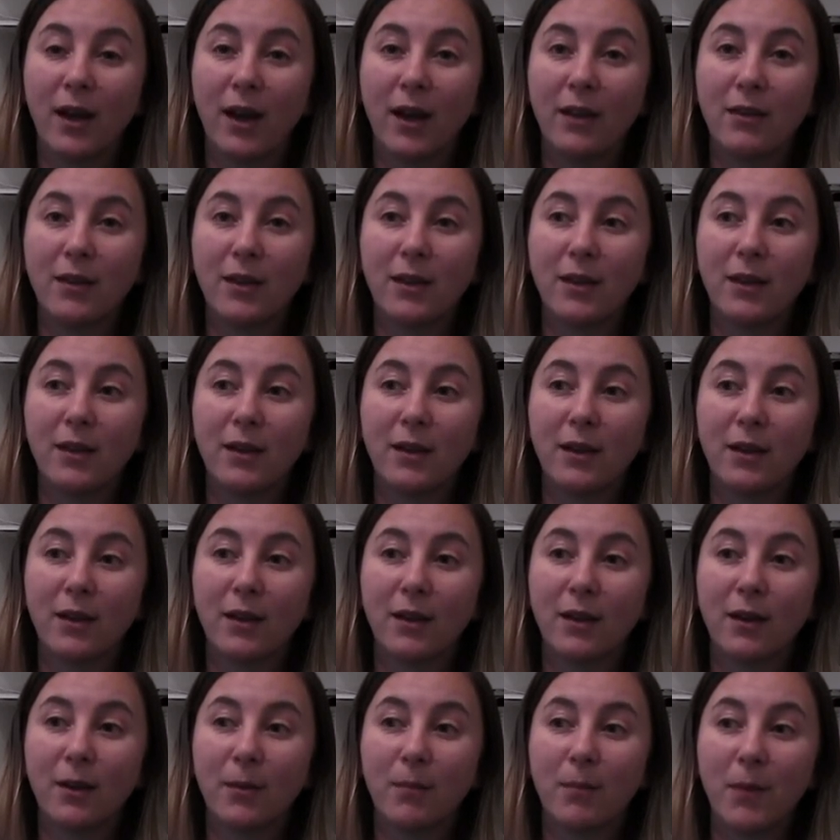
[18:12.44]
I think,
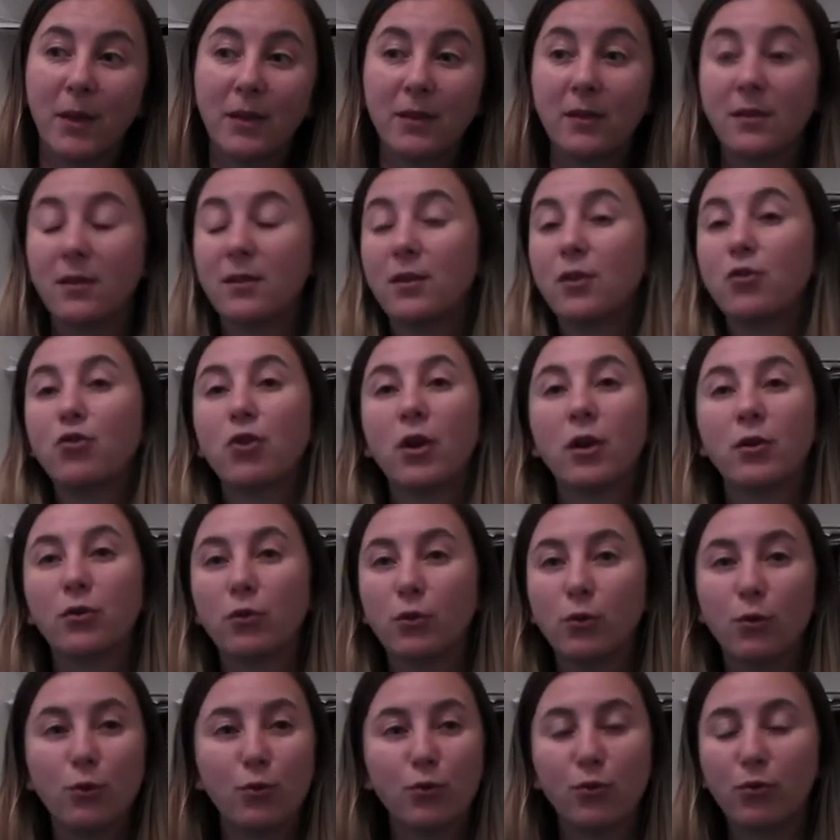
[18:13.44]
and this is a
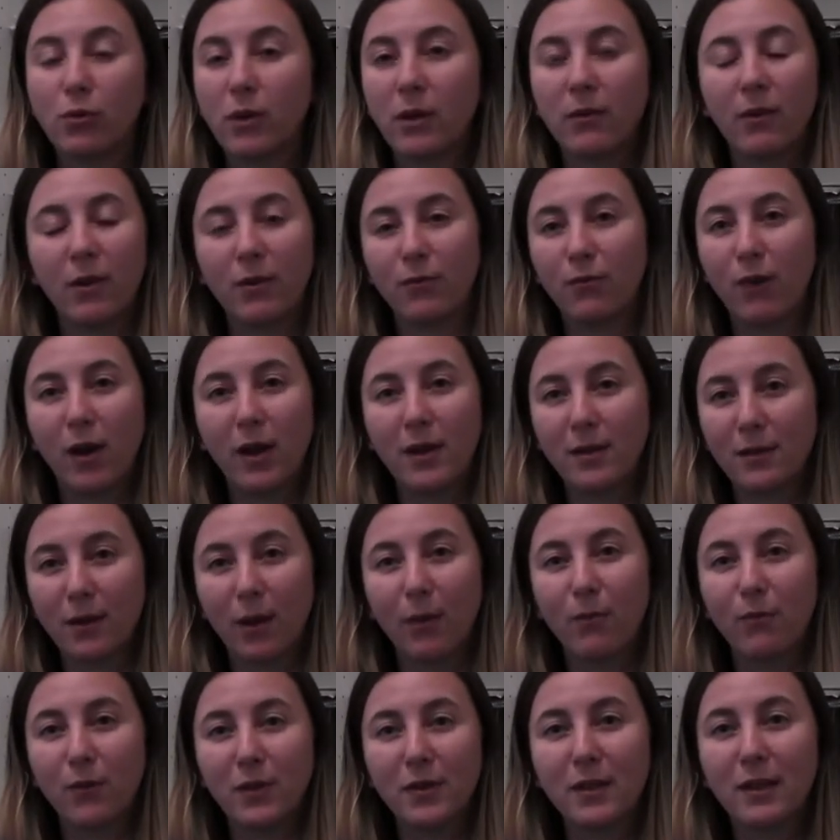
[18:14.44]
gender-neutral advice,
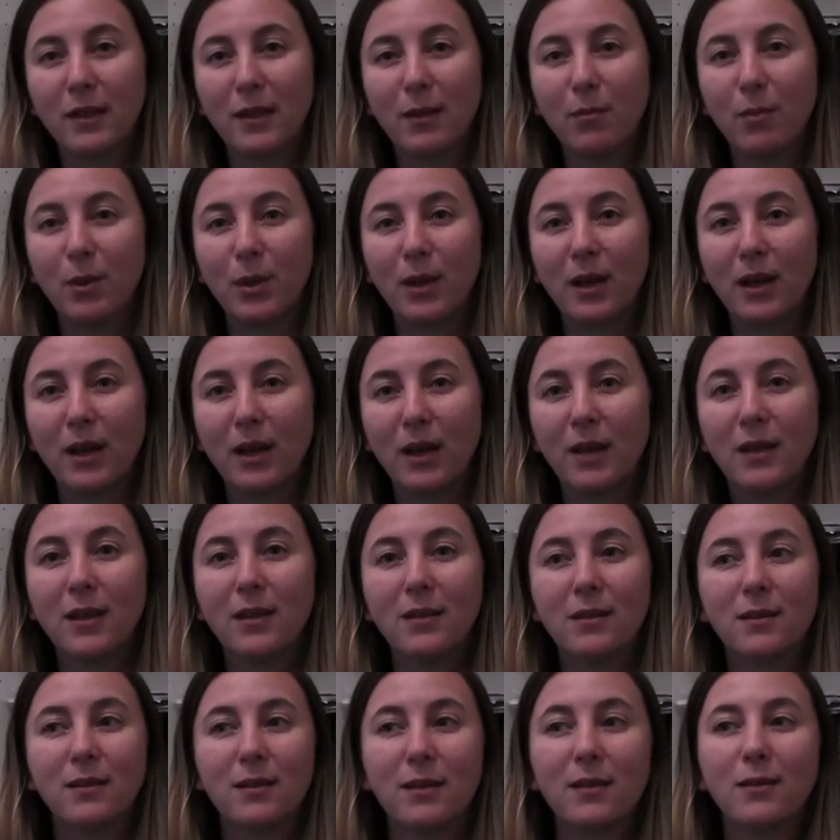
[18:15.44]
obviously, but I think
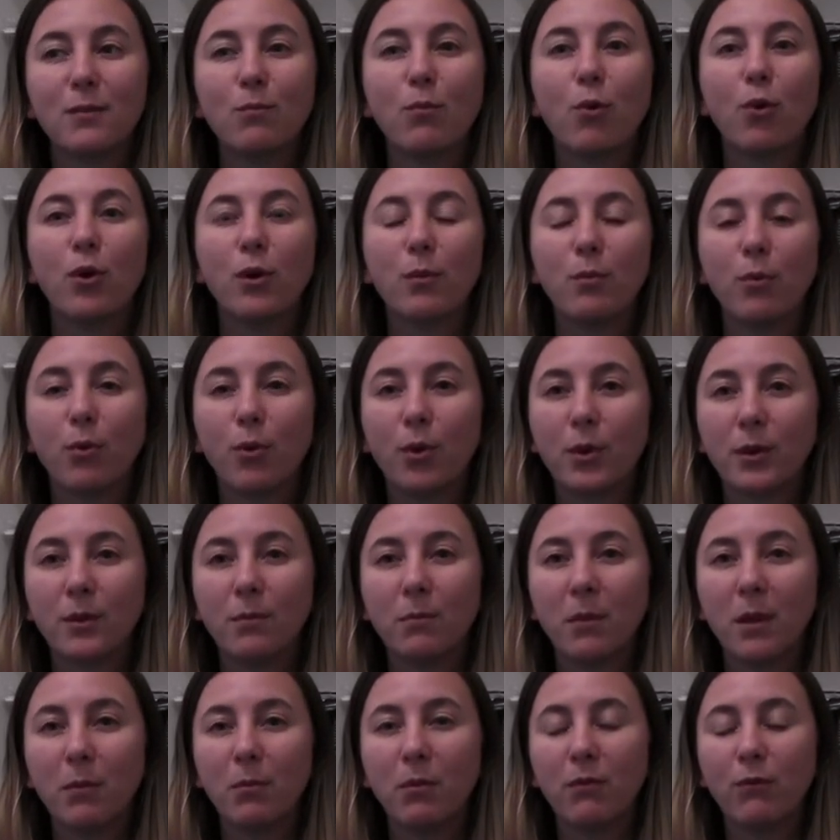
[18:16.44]
it's more important
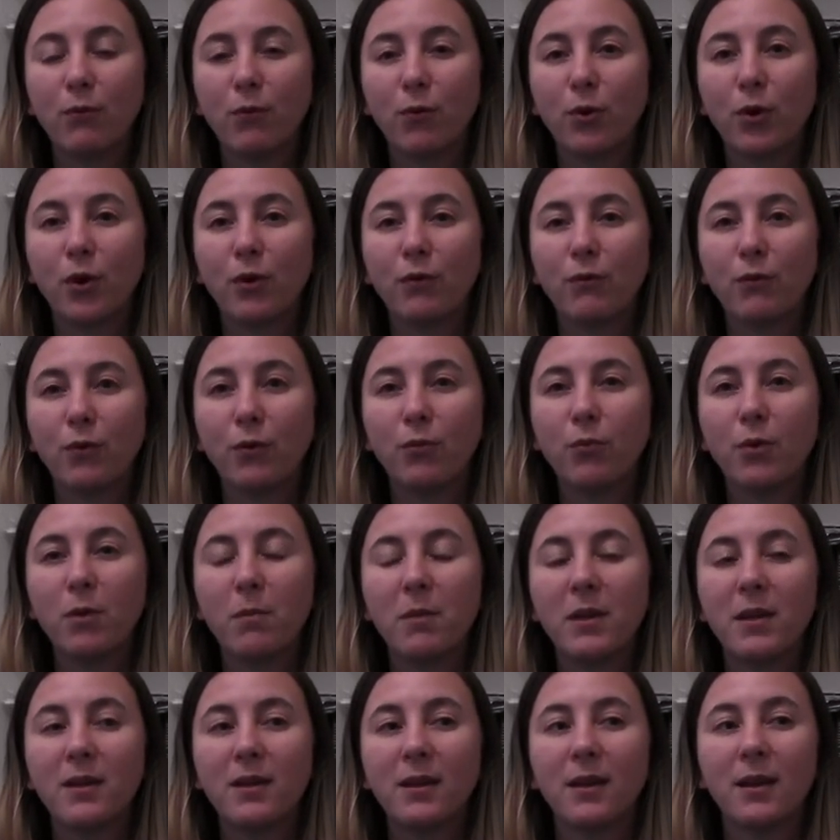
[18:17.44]
maybe for
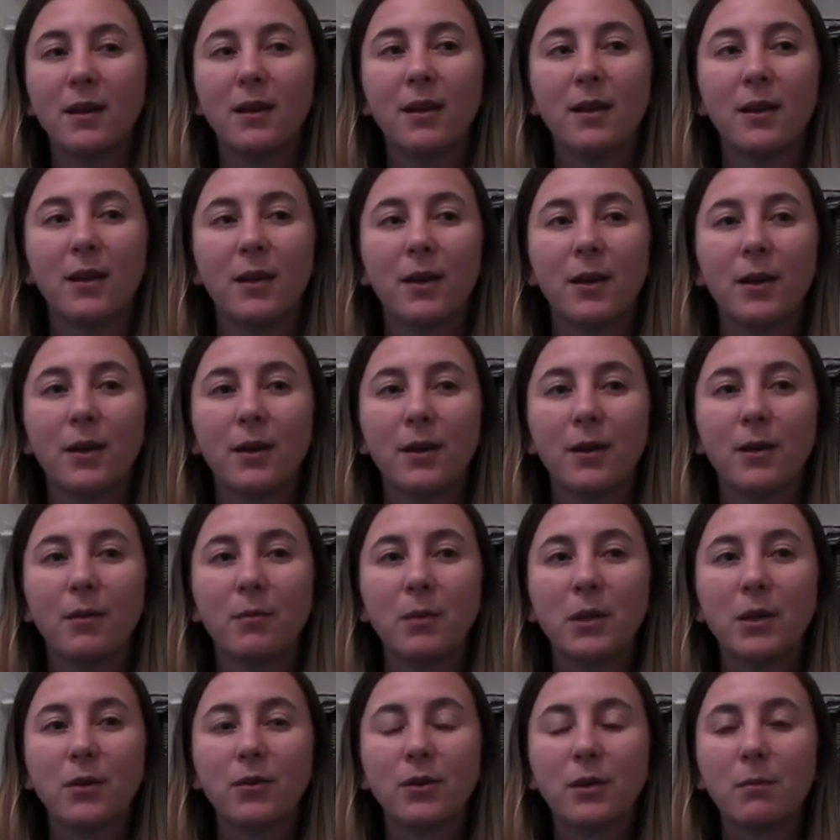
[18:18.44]
women
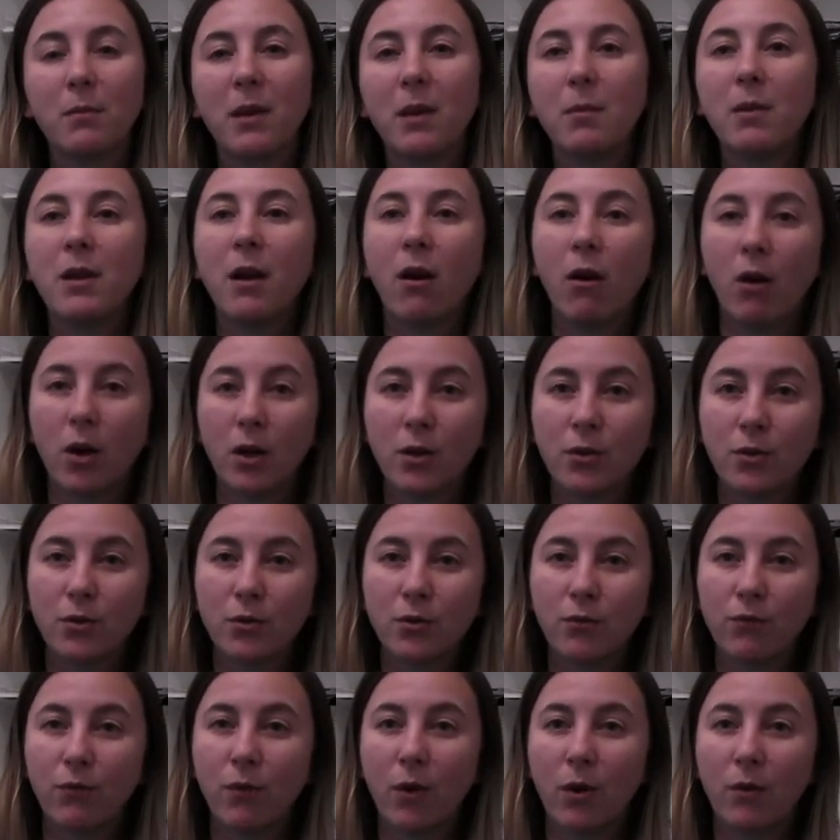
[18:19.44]
because it may be harder to
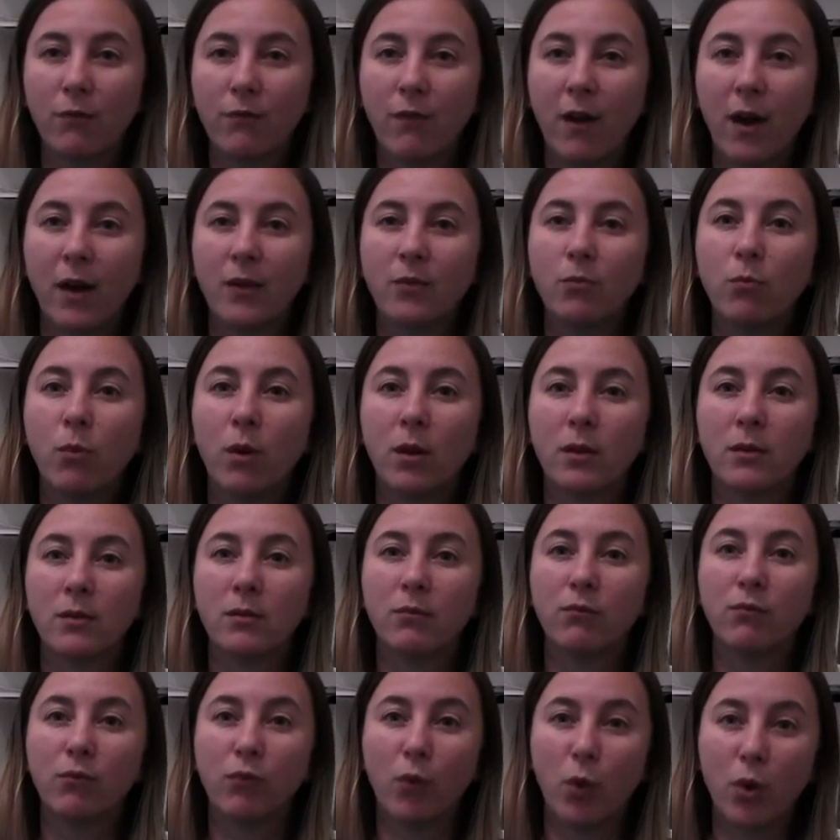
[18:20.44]
find
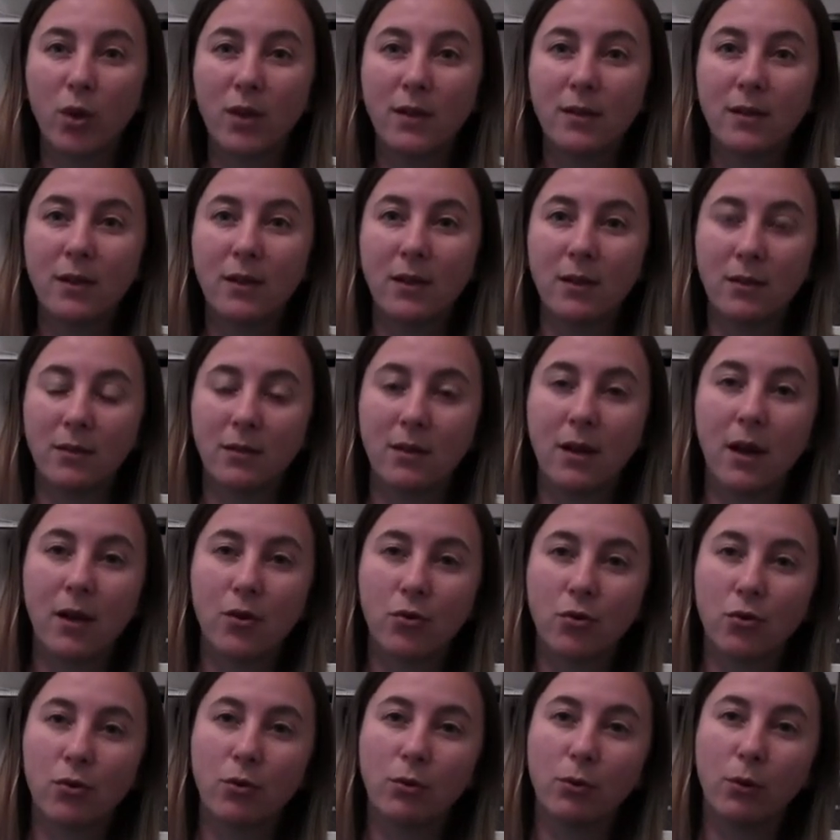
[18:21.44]
one's voice in
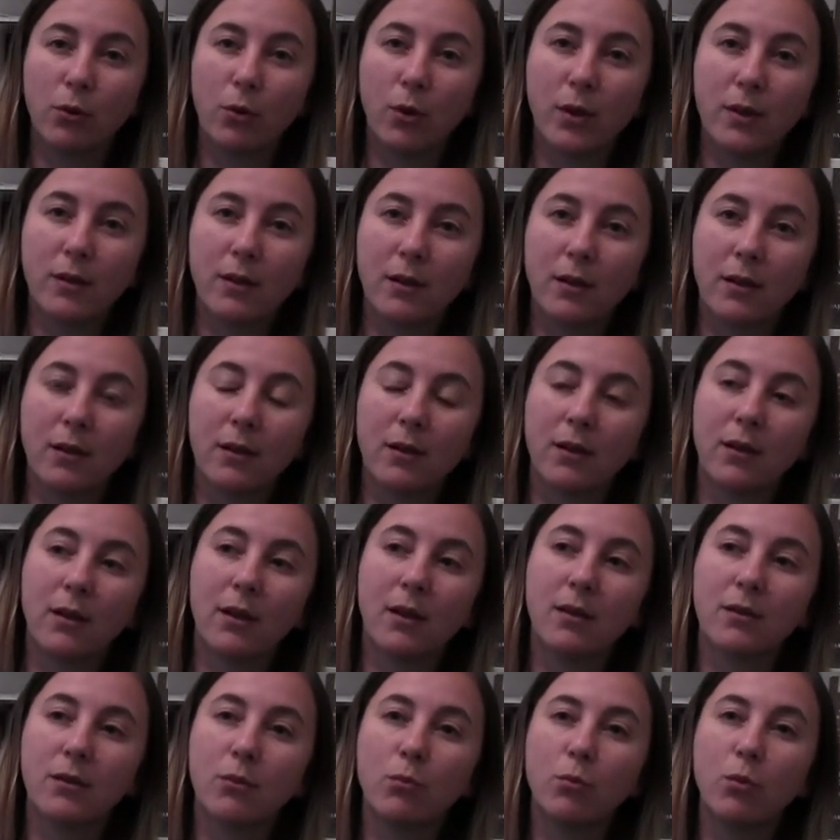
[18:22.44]
international law as
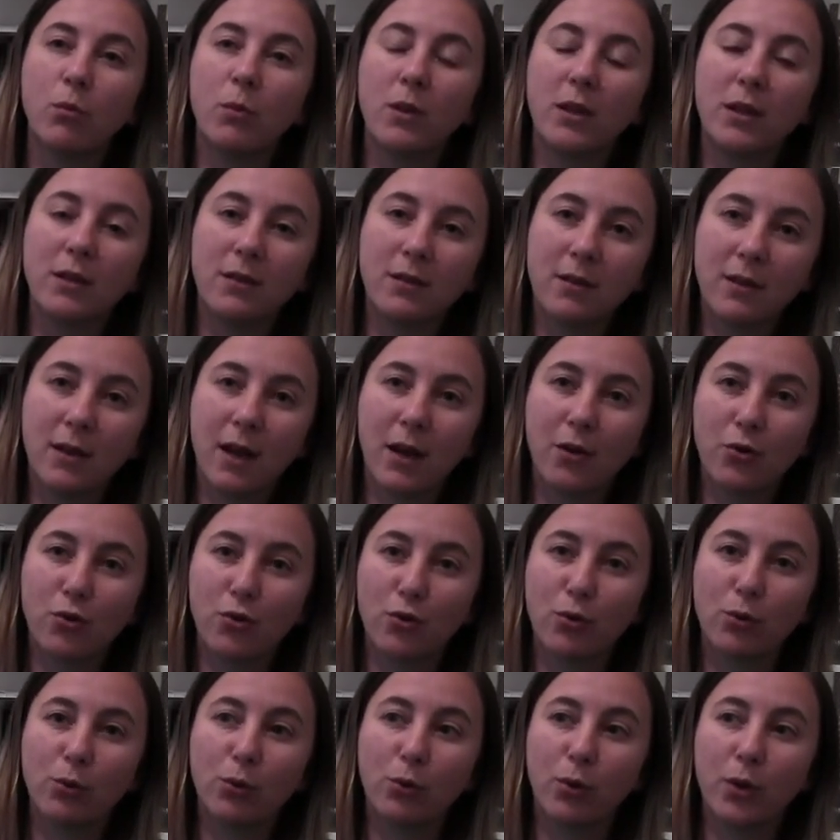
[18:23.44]
a woman
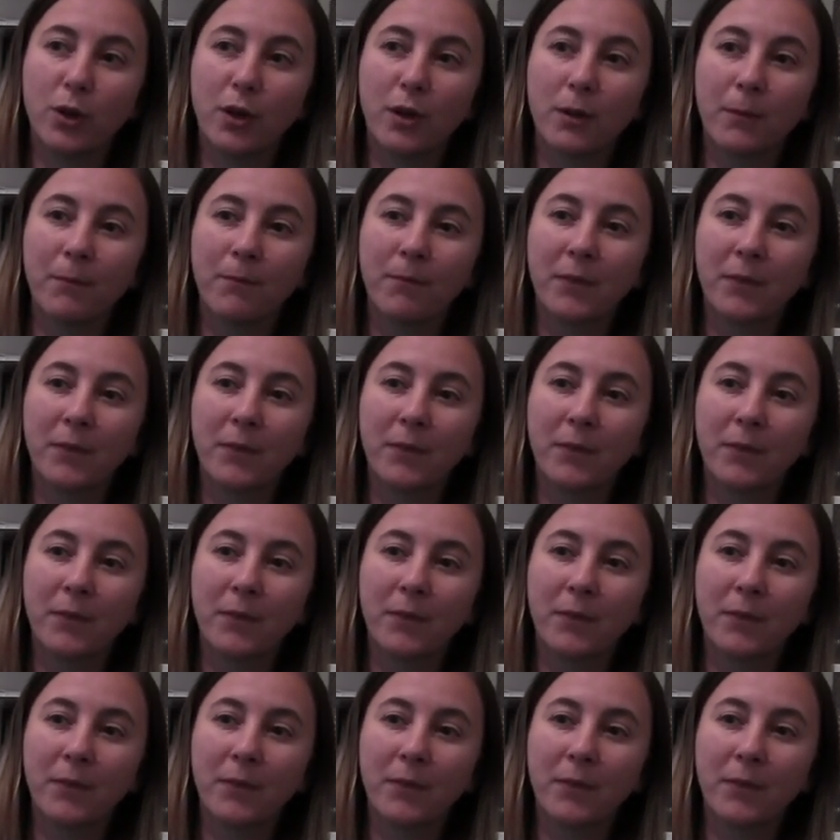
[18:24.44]
international lawyer.